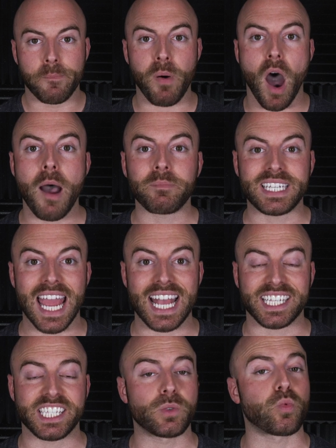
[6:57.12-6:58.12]
The bomb
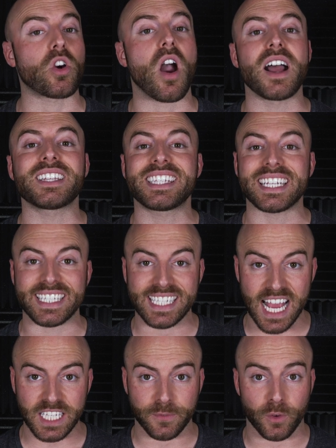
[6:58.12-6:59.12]
tests were
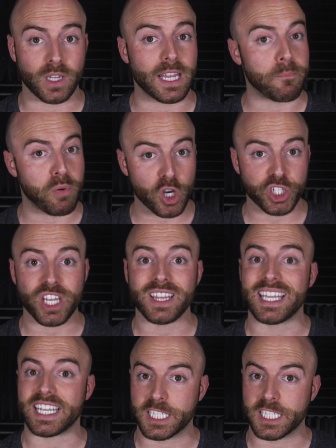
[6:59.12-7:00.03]
unsuccessful in pushing the